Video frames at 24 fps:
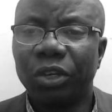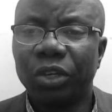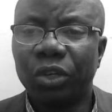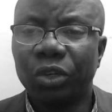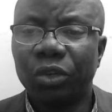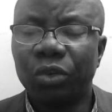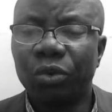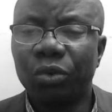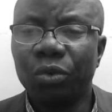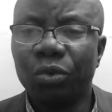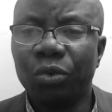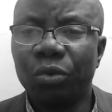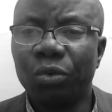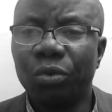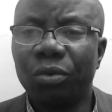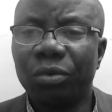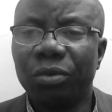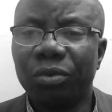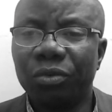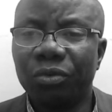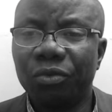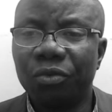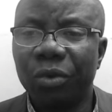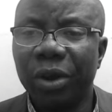Do
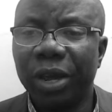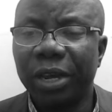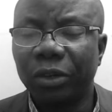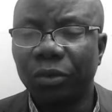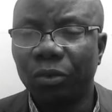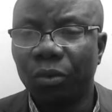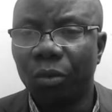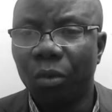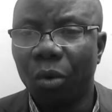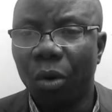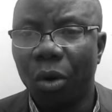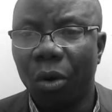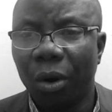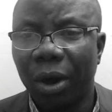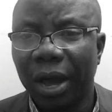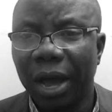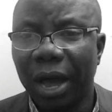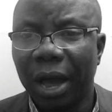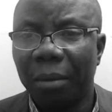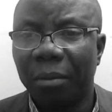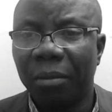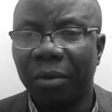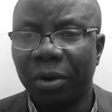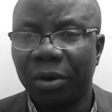great work
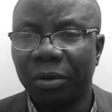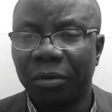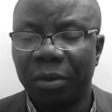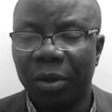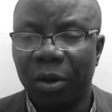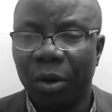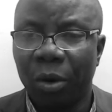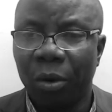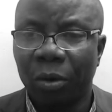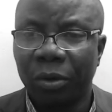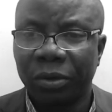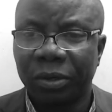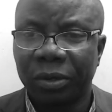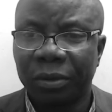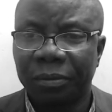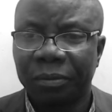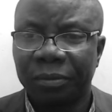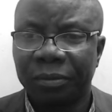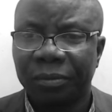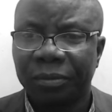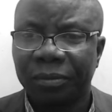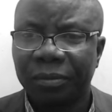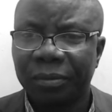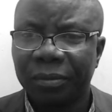among us.
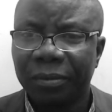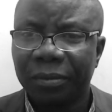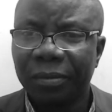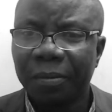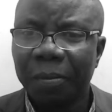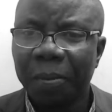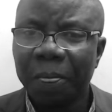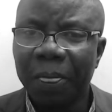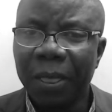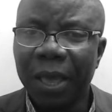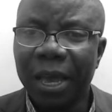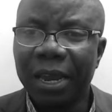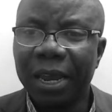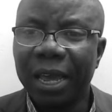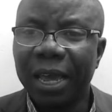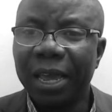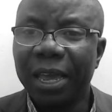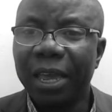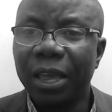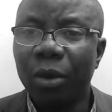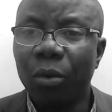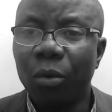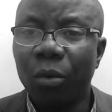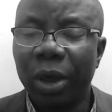And then
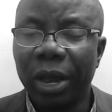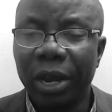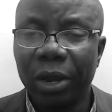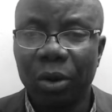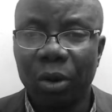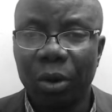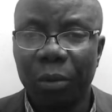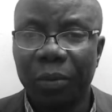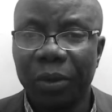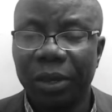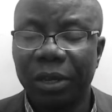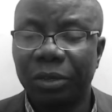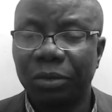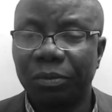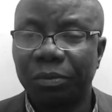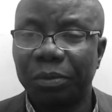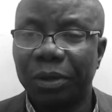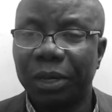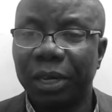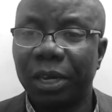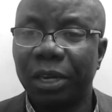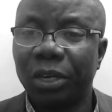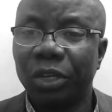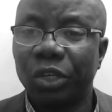he went up and
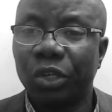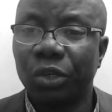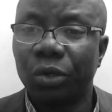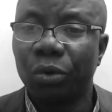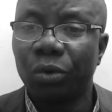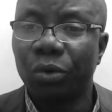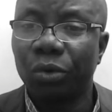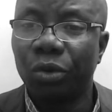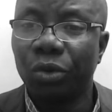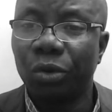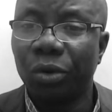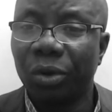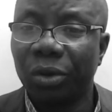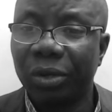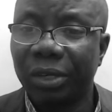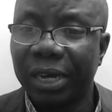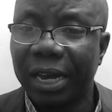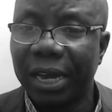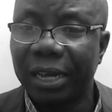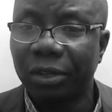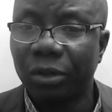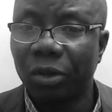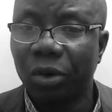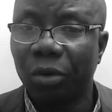began to
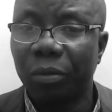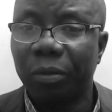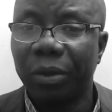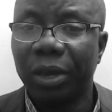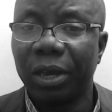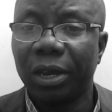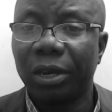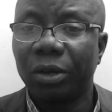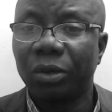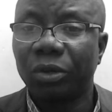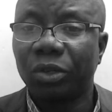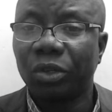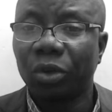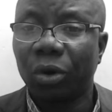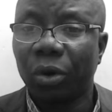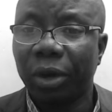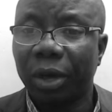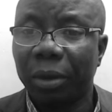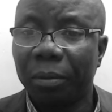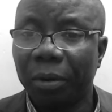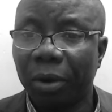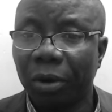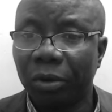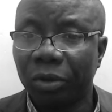eulogize God, begin to
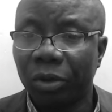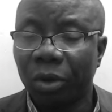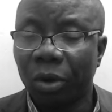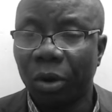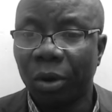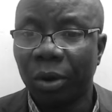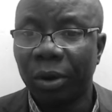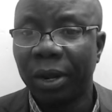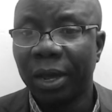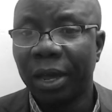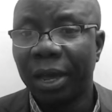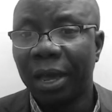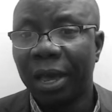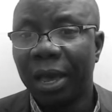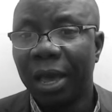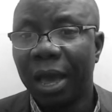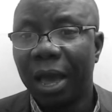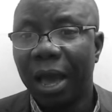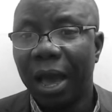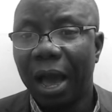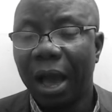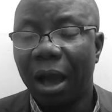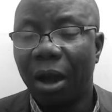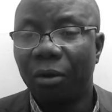talk about God,
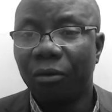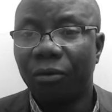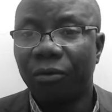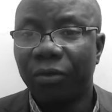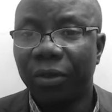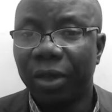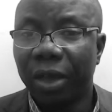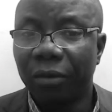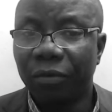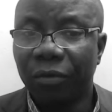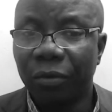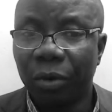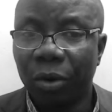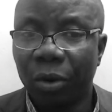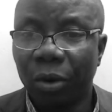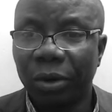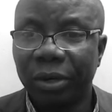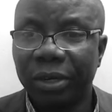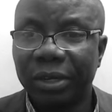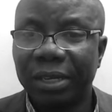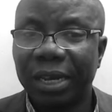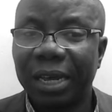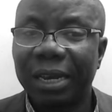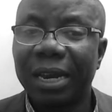how fearful
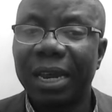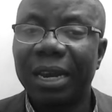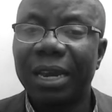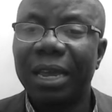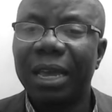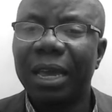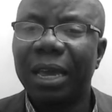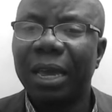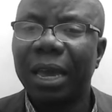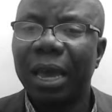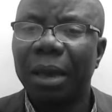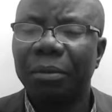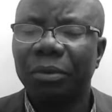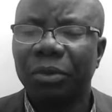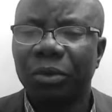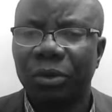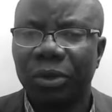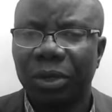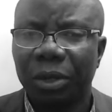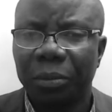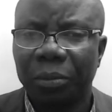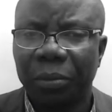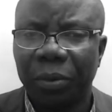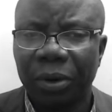God is. And then he came to
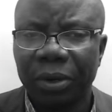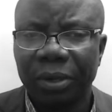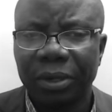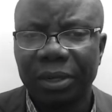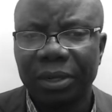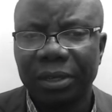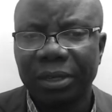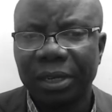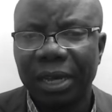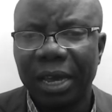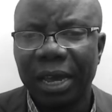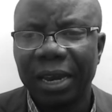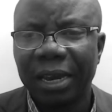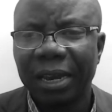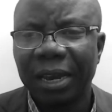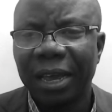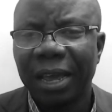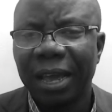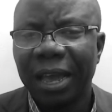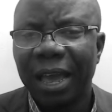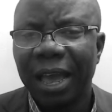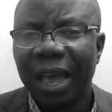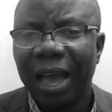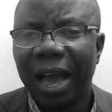the point, he said,
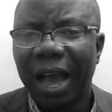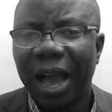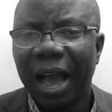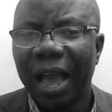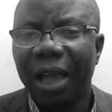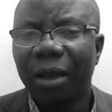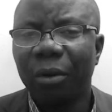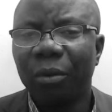I